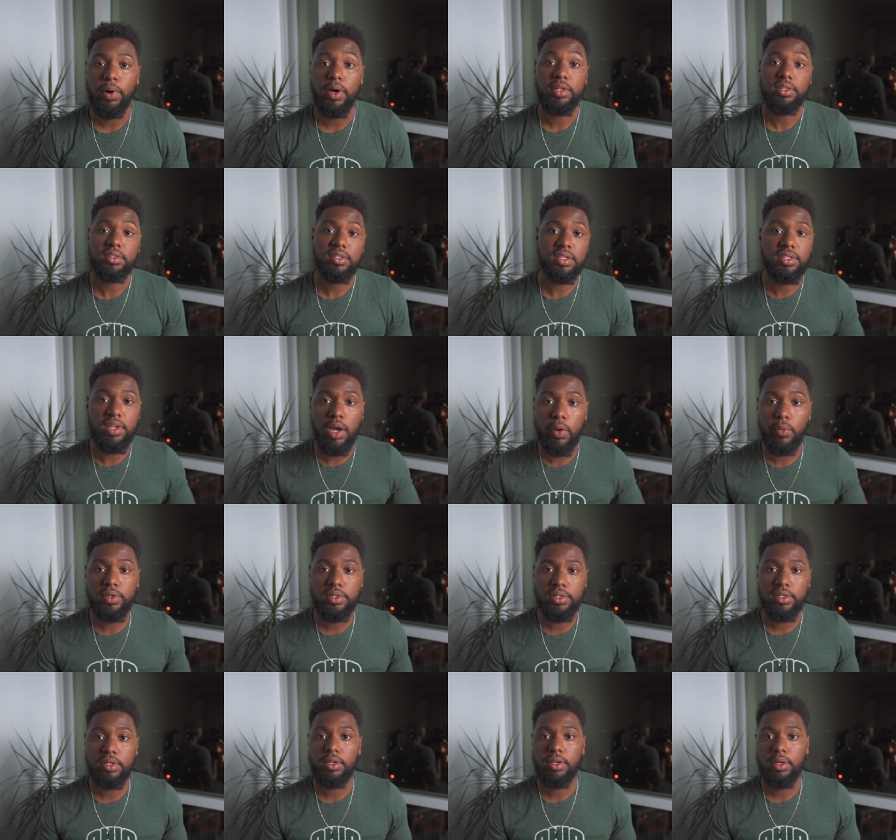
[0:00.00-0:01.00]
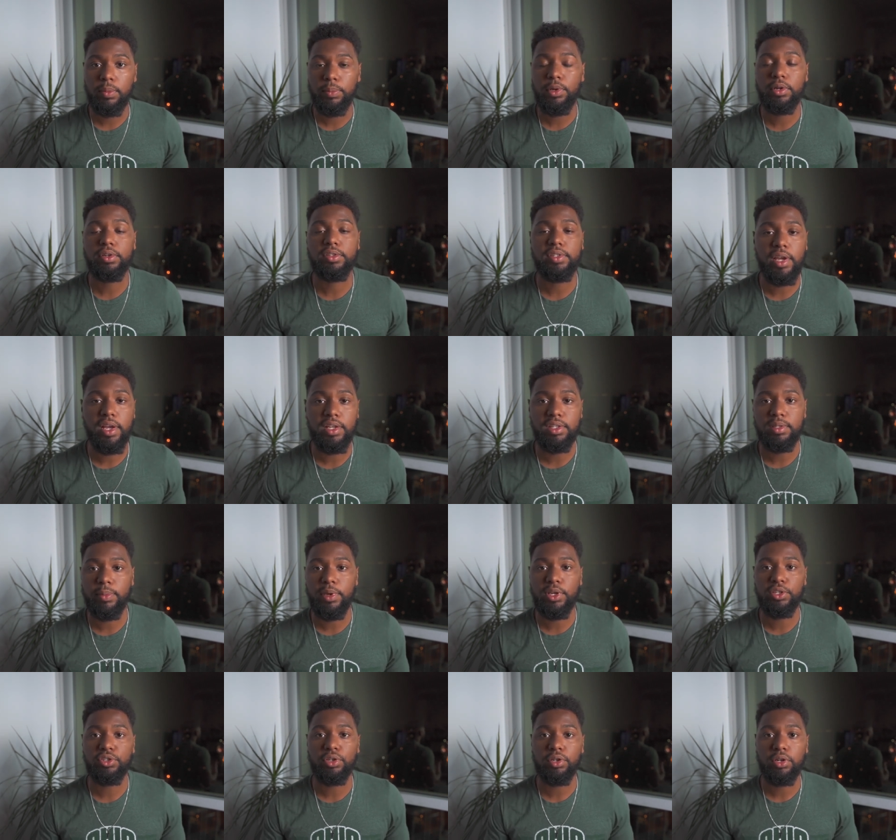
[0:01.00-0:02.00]
But since I was a computer science
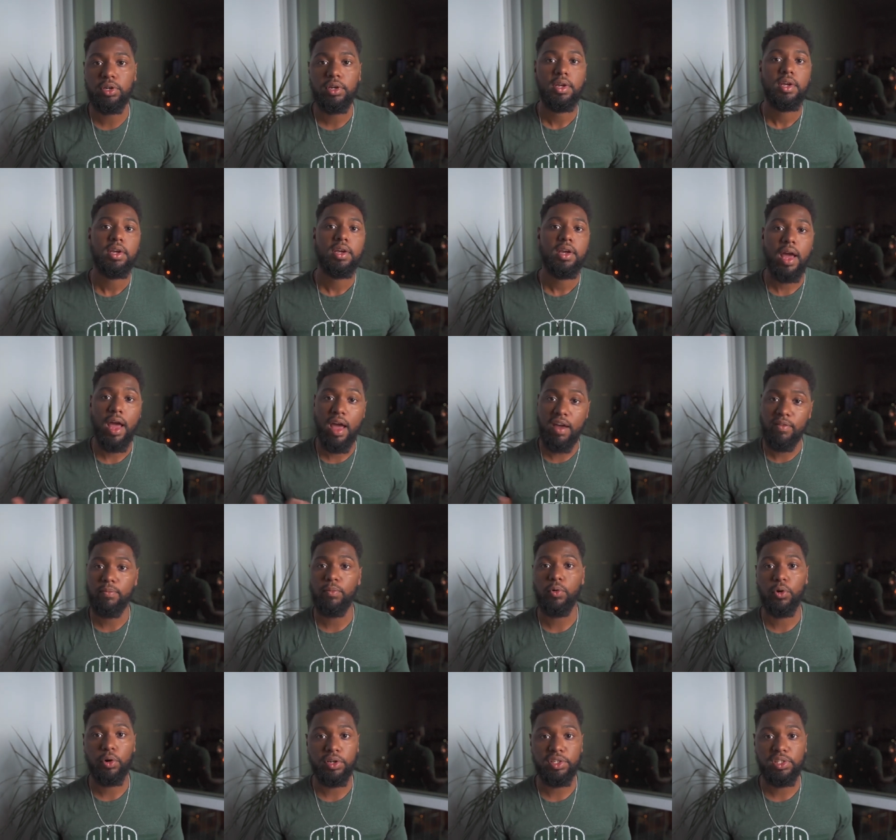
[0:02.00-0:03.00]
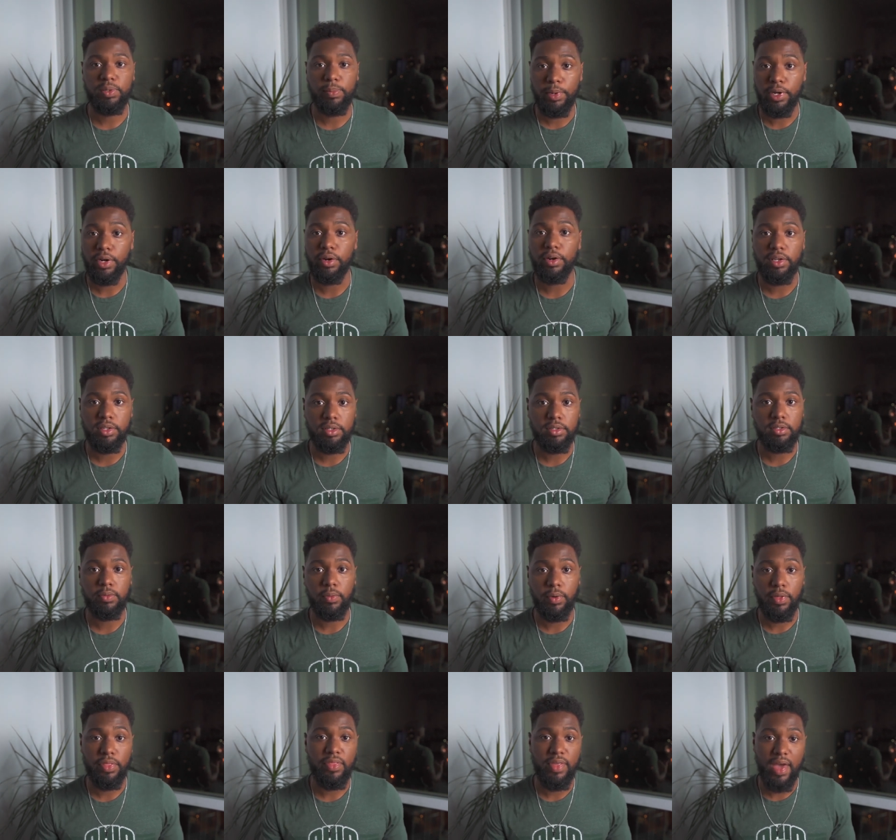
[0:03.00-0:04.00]
major, I have more
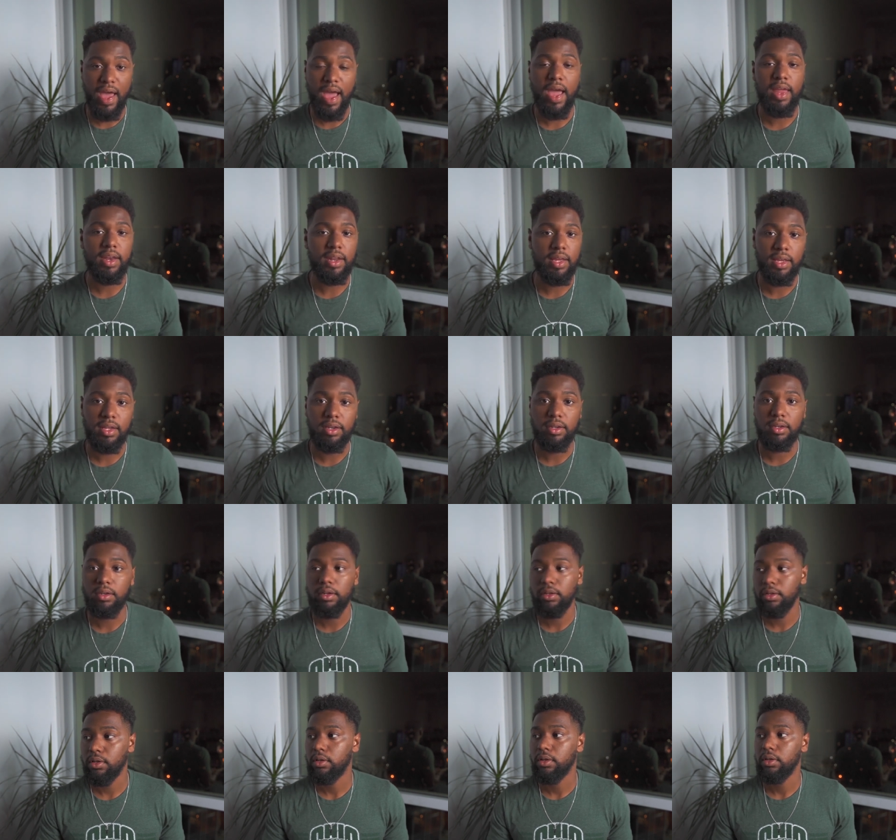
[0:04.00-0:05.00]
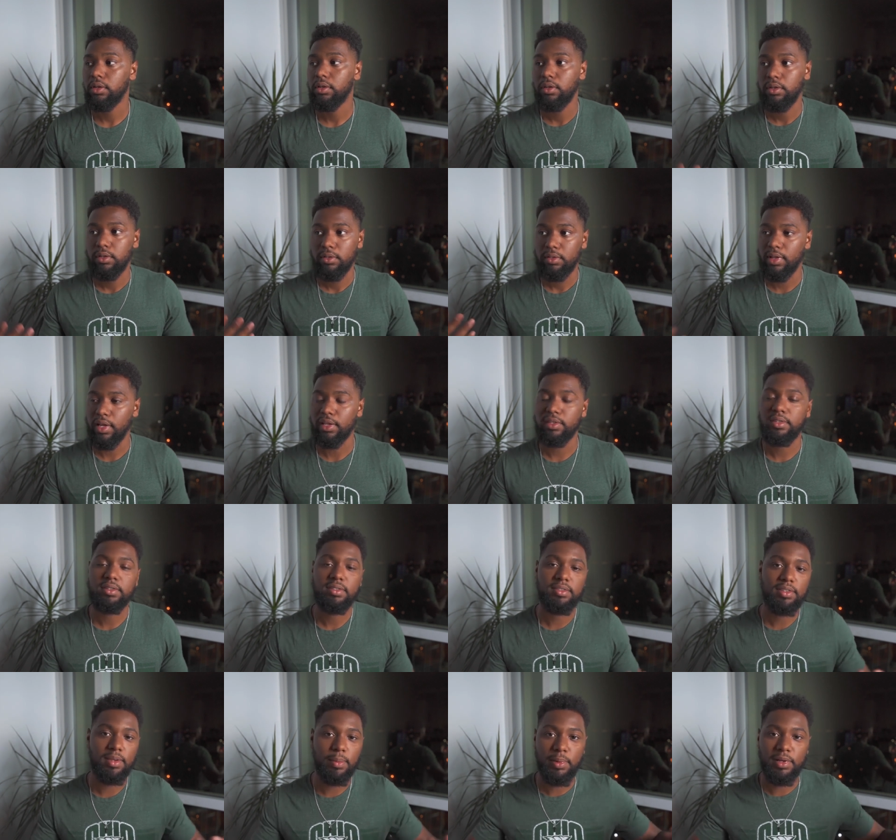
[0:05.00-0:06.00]
experience with that, and
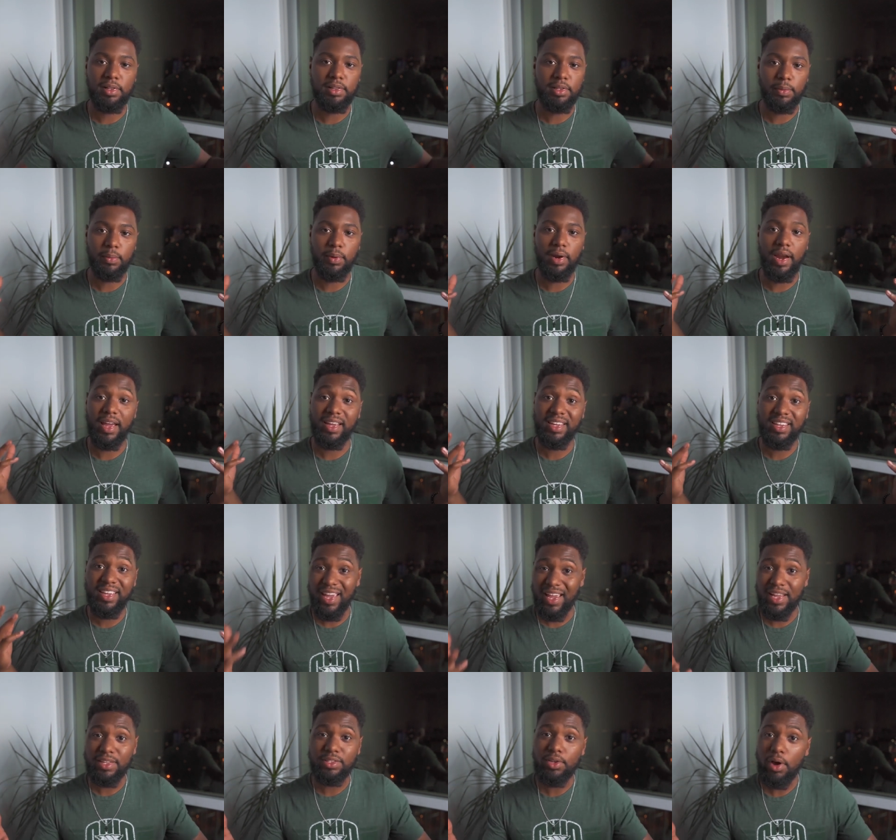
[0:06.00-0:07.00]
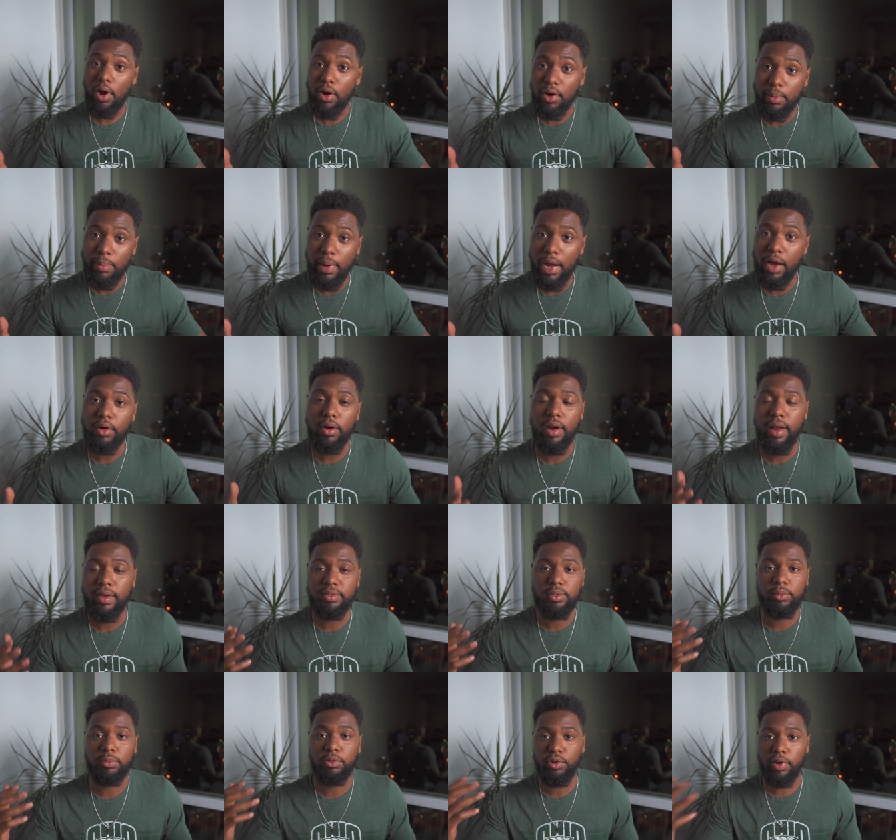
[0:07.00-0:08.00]
that's typically what I can talk about or
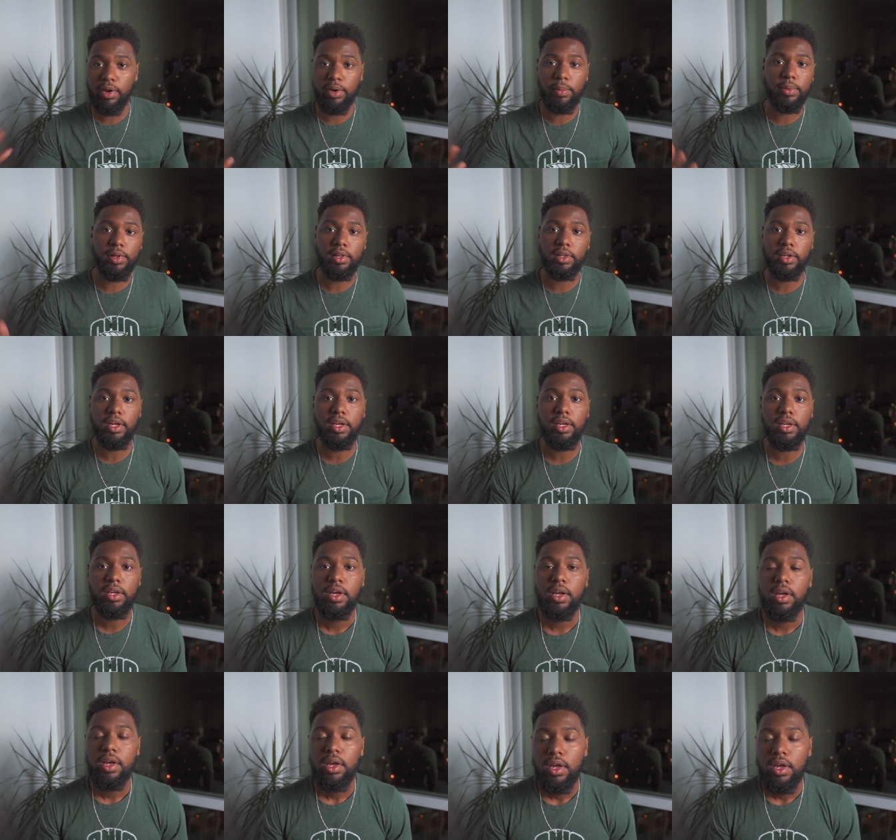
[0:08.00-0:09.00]
have some credibility